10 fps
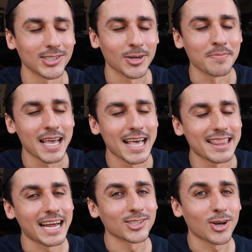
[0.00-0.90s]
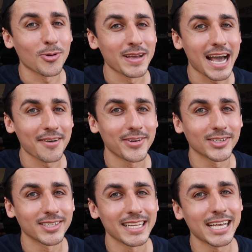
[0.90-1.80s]
So that is all we have here
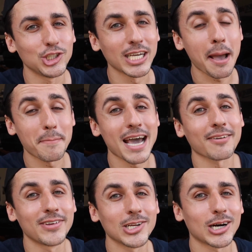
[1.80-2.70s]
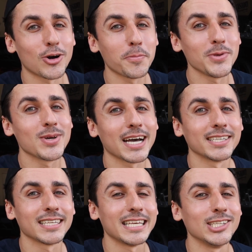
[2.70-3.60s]
today. Jam-packed video. I hope you
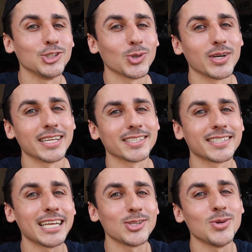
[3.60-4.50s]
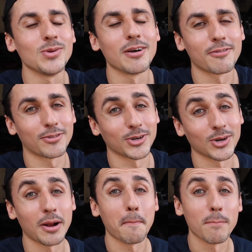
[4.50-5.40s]
guys enjoyed it. Stay tuned
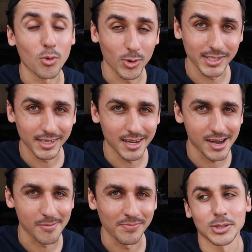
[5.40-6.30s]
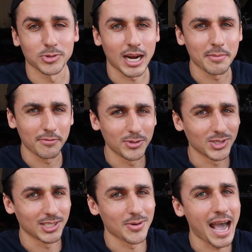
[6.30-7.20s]
for more to come. Subscribe if you
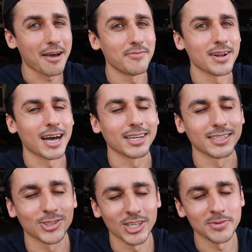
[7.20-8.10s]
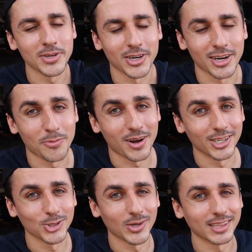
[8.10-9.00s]
still have not. Trust me, you're gonna
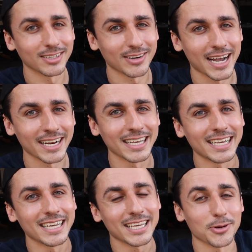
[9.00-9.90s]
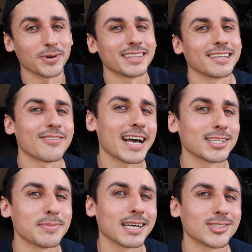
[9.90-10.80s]
wanna join the ride here with the
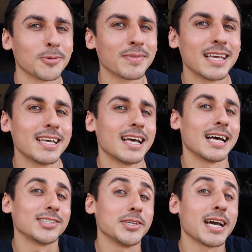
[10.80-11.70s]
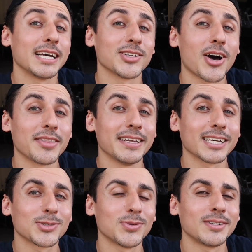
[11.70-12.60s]
Fastback. So see you guys on the
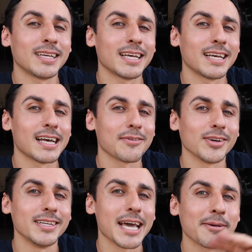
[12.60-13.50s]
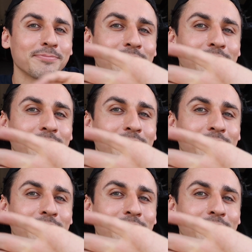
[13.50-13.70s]
next one. Have a good day.